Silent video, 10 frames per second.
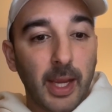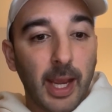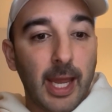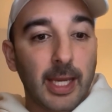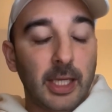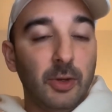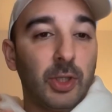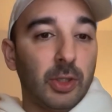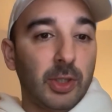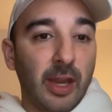and you
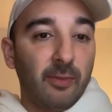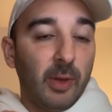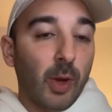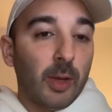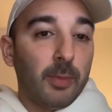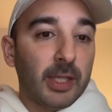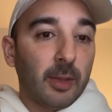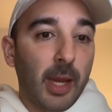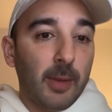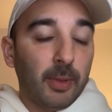gave me one piece
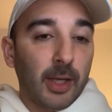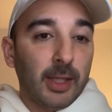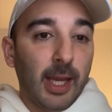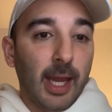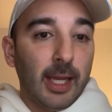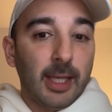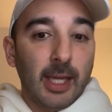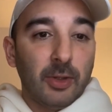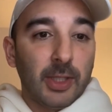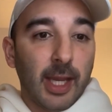of paper at the end
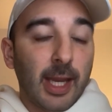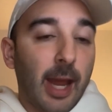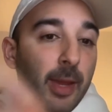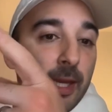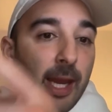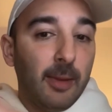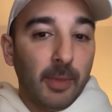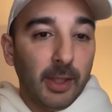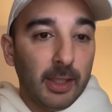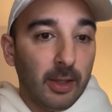and you said, I made $8
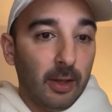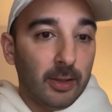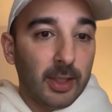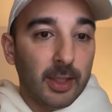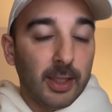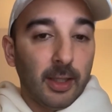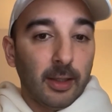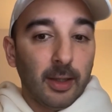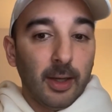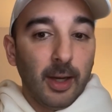million this year.
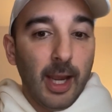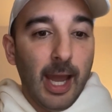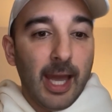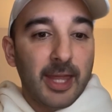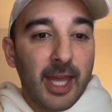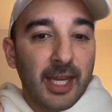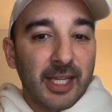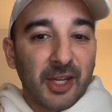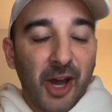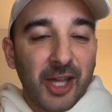And then as
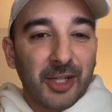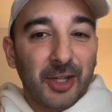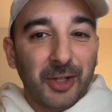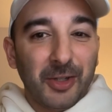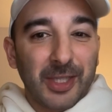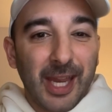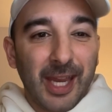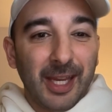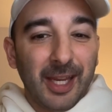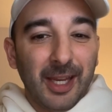an auditor, you
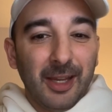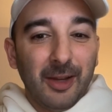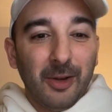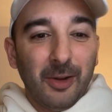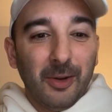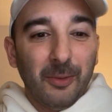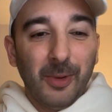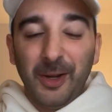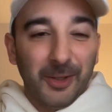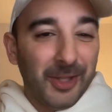say,
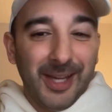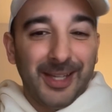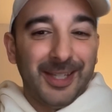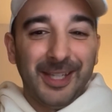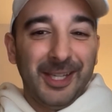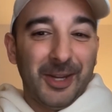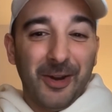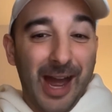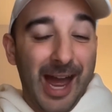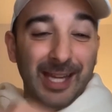wait, hold on.
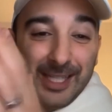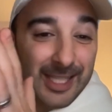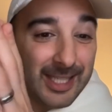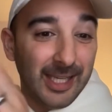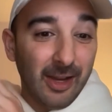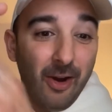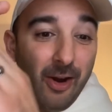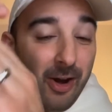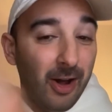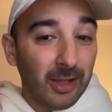I need to see
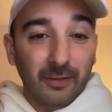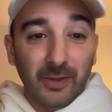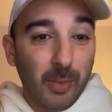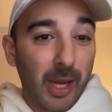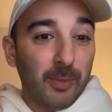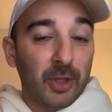all of the paper